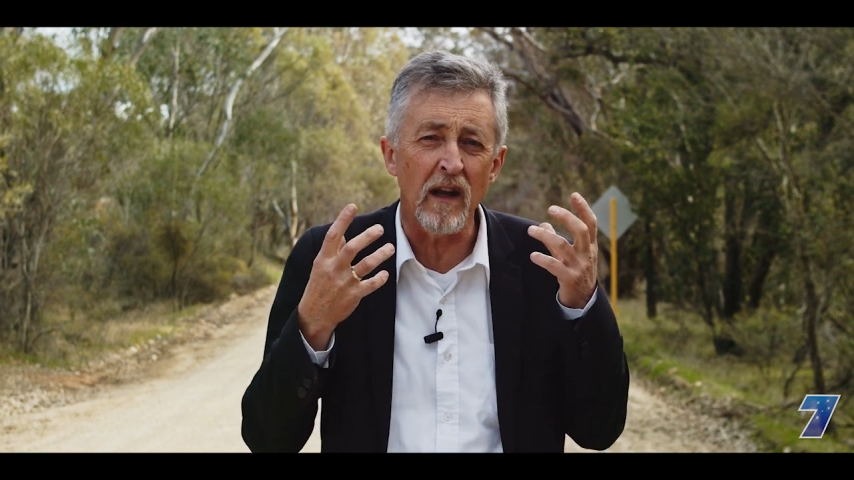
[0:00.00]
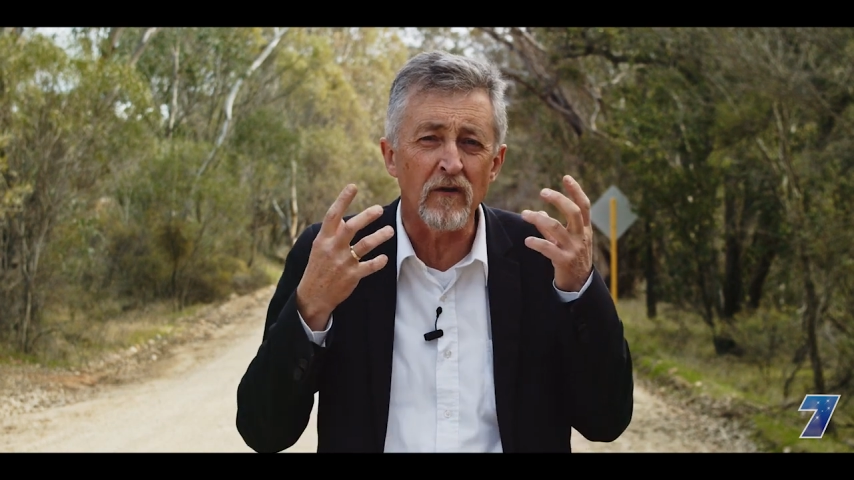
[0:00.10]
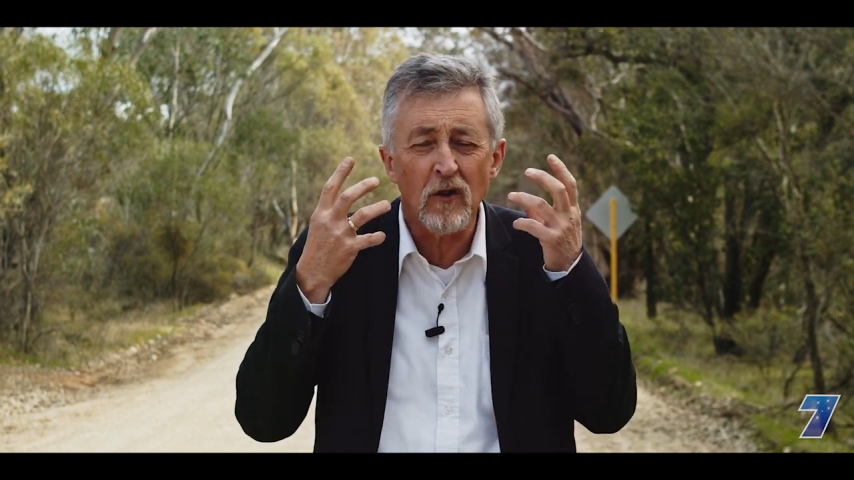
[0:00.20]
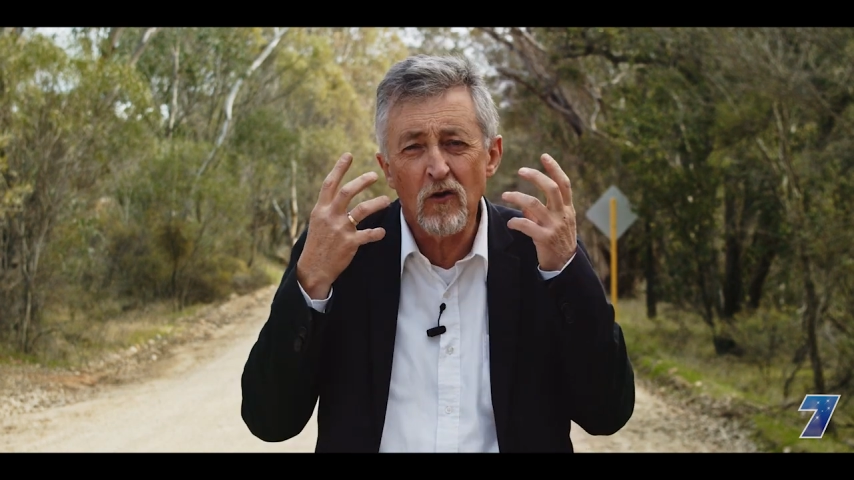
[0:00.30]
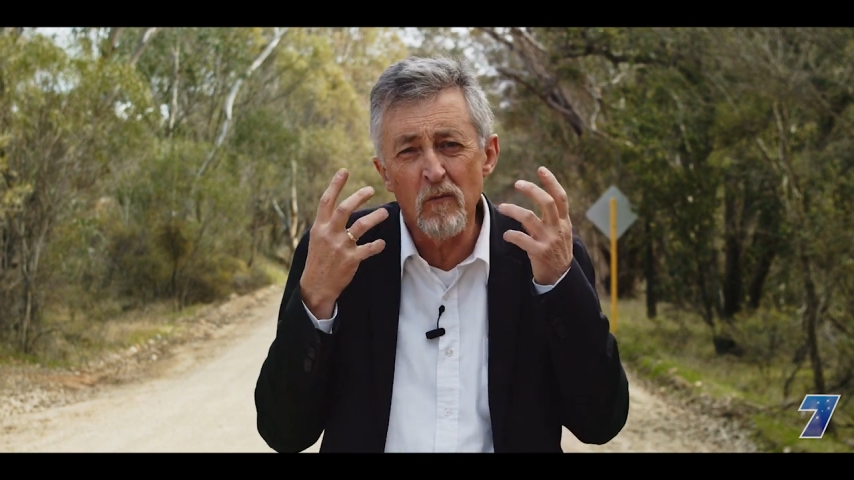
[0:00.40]

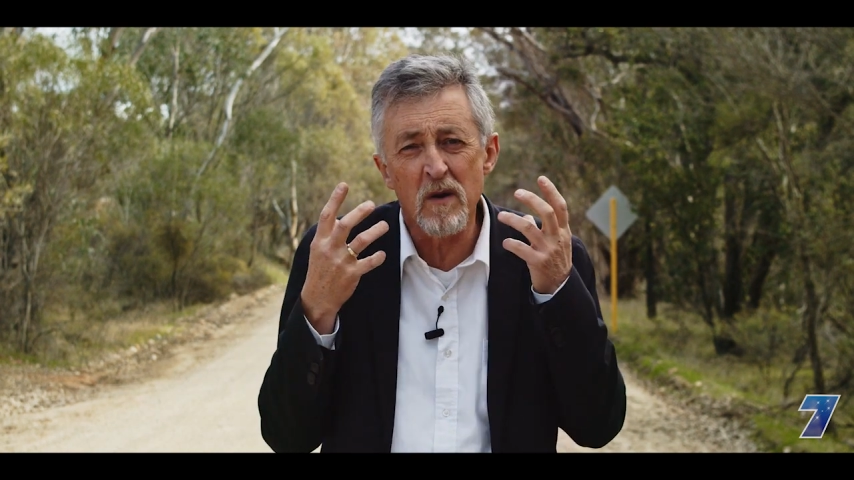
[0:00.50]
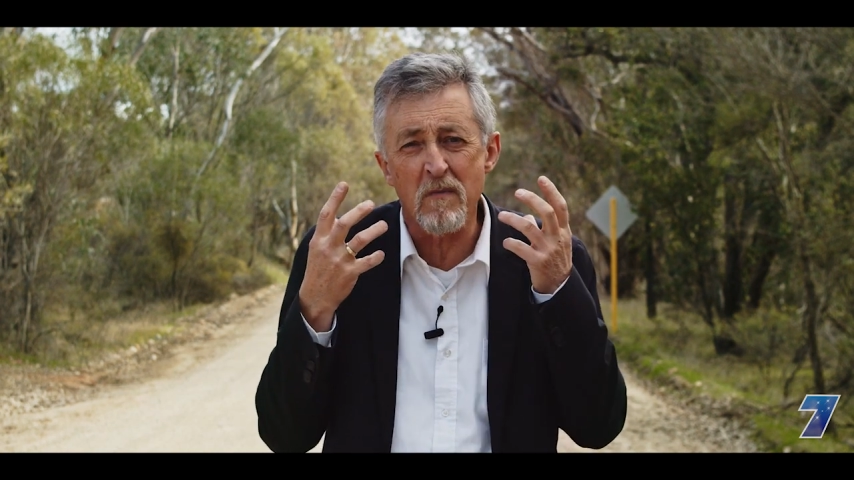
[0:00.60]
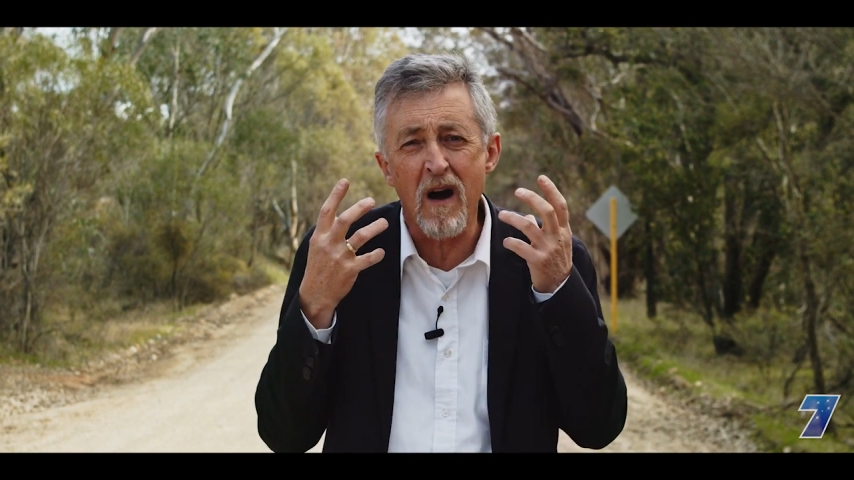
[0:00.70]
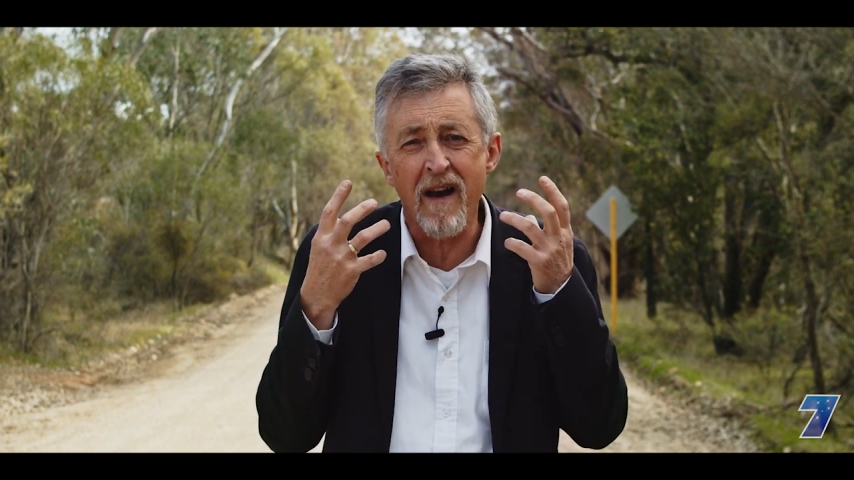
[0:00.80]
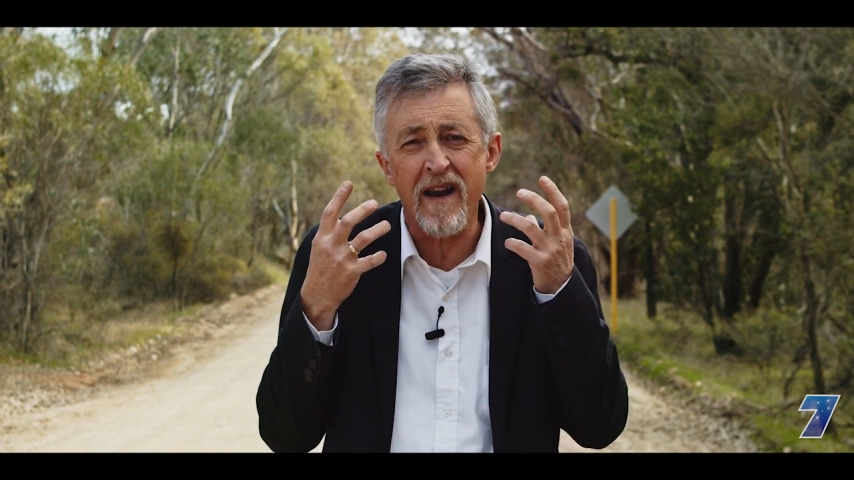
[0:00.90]
and the human
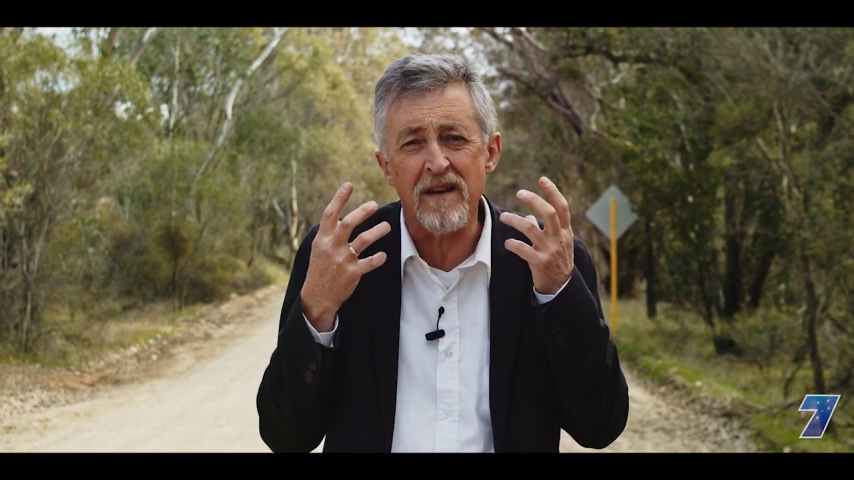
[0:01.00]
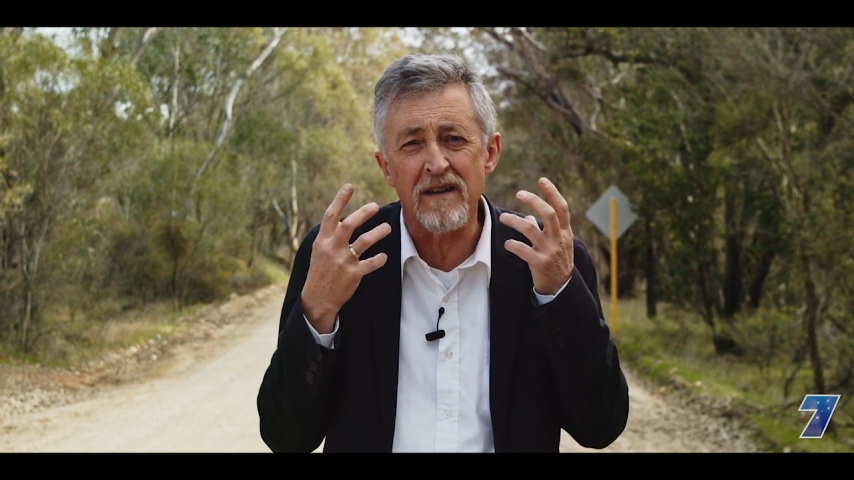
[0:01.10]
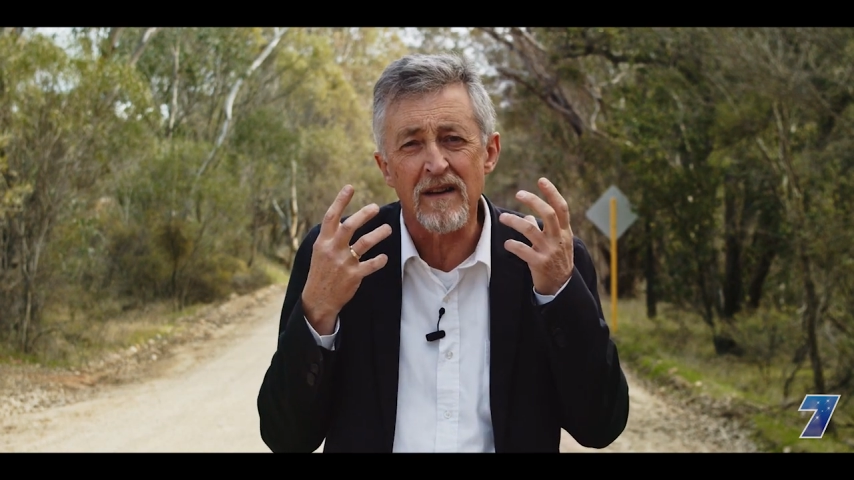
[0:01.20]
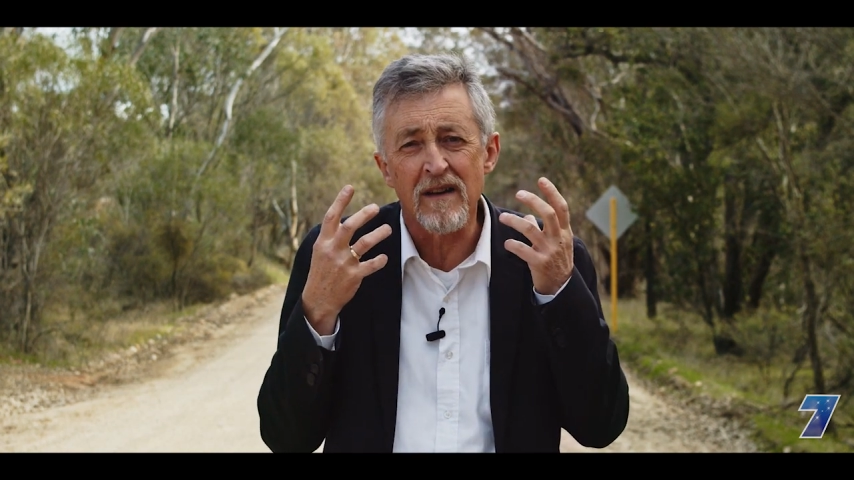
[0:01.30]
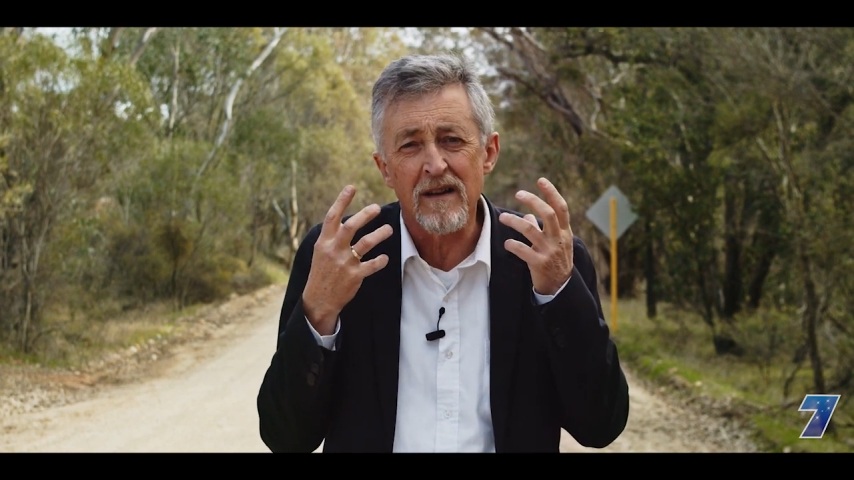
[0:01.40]
mind,